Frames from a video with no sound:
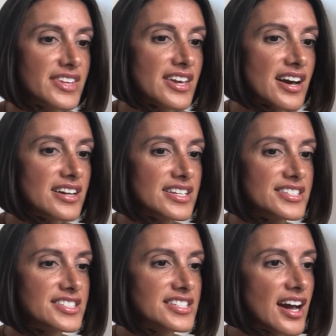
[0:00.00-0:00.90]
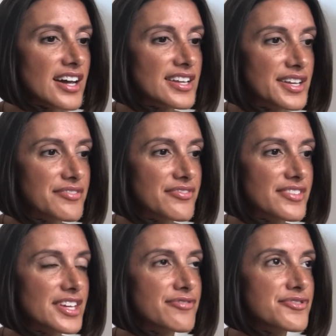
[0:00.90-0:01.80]
it's not,
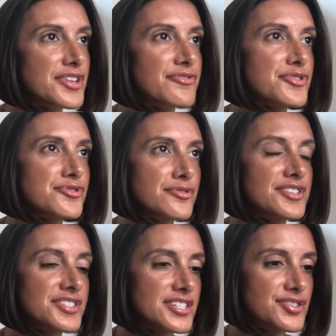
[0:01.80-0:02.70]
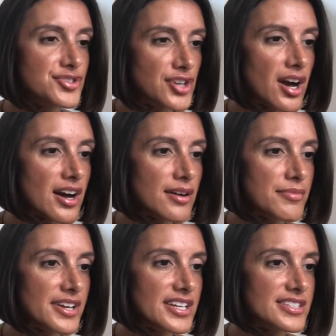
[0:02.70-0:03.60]
if you do this as a
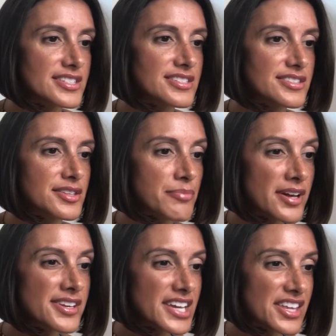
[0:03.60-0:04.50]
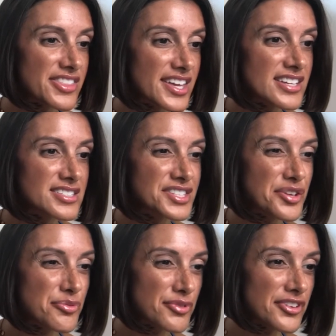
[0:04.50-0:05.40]
job, it's the mundane things that
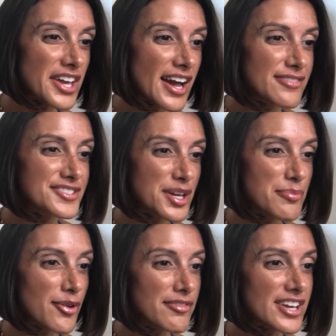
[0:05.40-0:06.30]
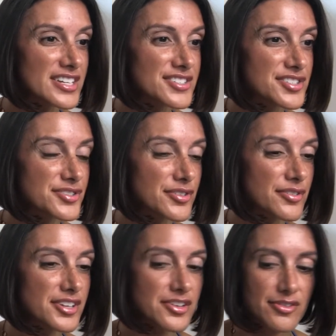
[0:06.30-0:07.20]
you really have to get motivated to
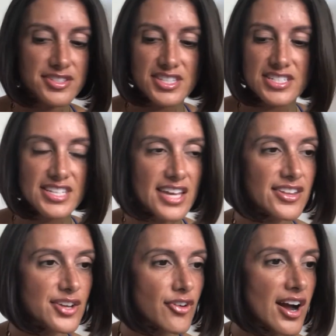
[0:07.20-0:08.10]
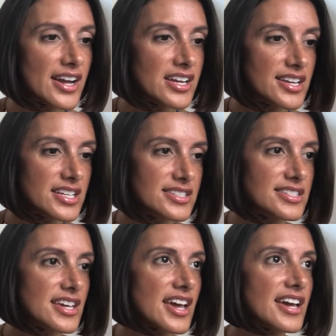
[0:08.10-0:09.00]
do. It's the daily grind.
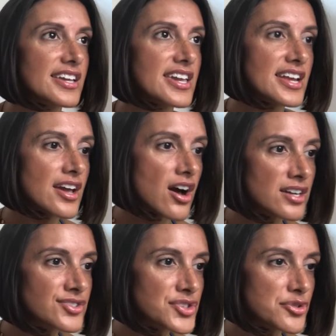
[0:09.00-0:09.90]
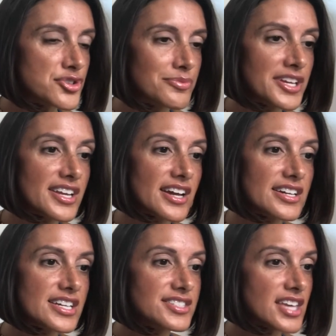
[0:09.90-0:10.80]
It's getting on social
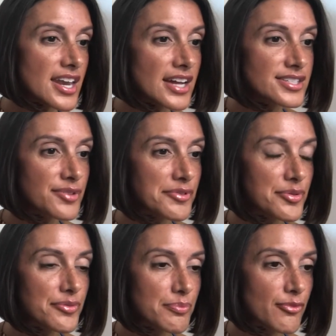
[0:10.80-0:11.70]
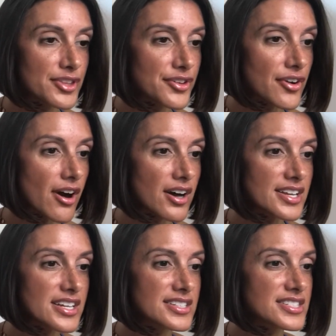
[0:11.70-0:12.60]
media. It's connecting with your
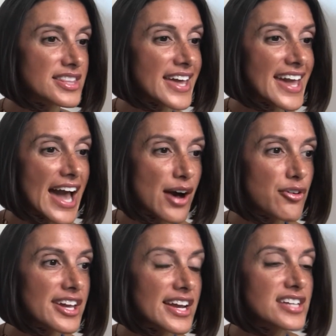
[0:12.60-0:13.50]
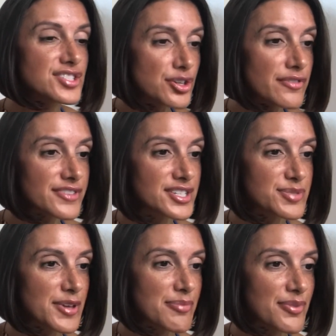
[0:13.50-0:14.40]
audience, and like, how can I serve
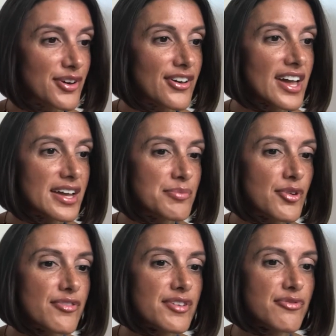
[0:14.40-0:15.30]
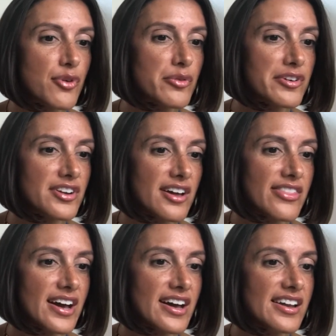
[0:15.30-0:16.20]
these people, and moving forward
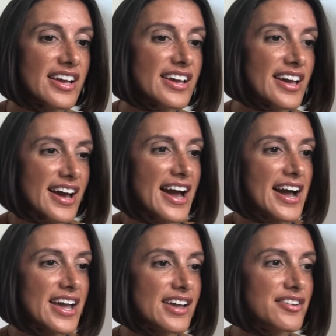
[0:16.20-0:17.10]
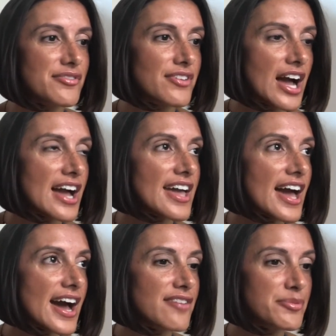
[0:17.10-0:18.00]
on that. I
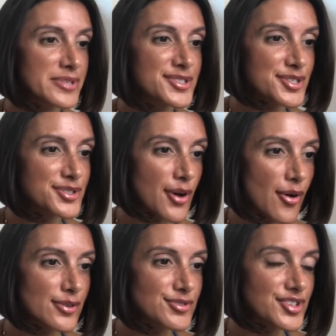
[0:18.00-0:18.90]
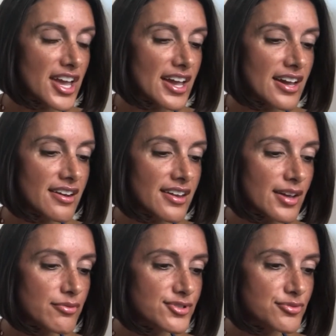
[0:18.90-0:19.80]
have a business coach, and
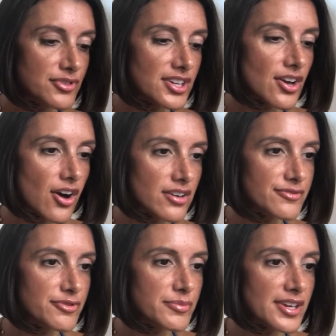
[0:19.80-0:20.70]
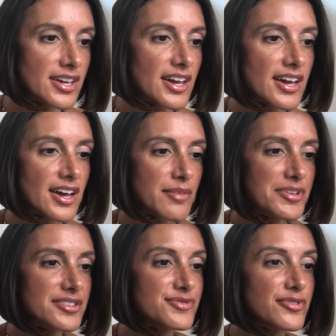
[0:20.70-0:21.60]
it was really hard for me
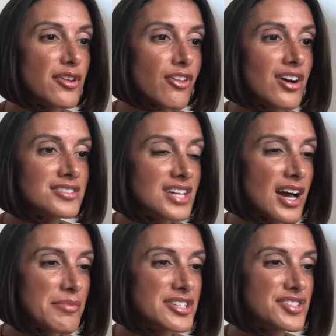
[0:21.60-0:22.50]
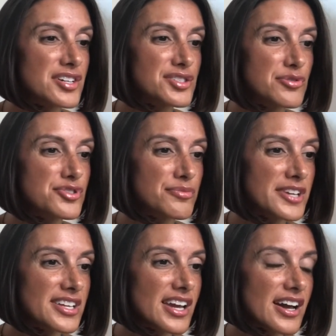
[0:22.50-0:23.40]
because for a long time I saw social
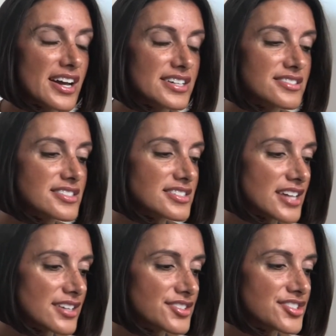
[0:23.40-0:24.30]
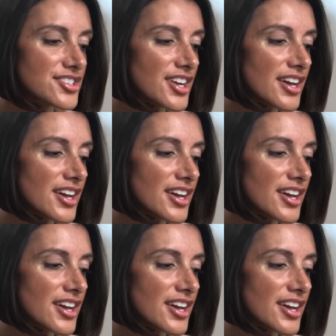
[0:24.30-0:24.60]
media as such